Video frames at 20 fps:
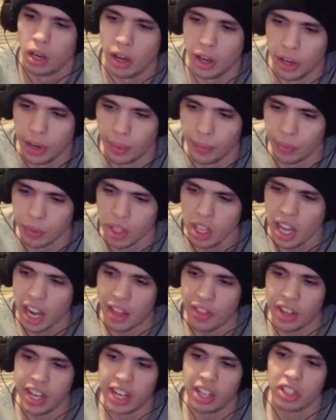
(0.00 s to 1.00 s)
Alright,
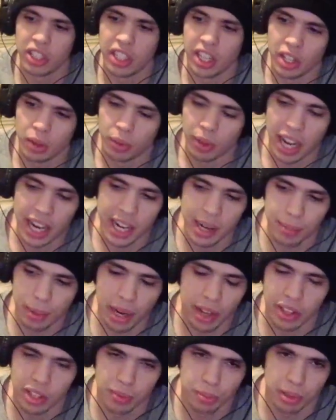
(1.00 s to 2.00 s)
and then here's another one. I didn't
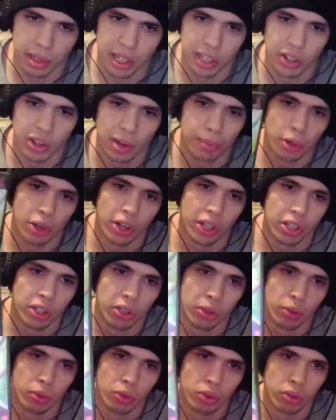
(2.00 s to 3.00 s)
buy this brand new, I bought it
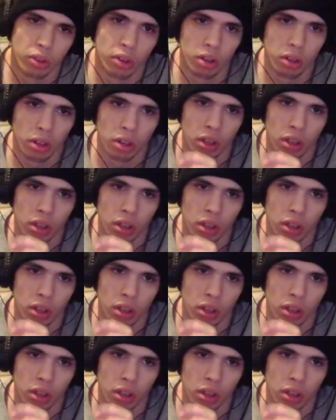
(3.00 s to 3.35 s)
used.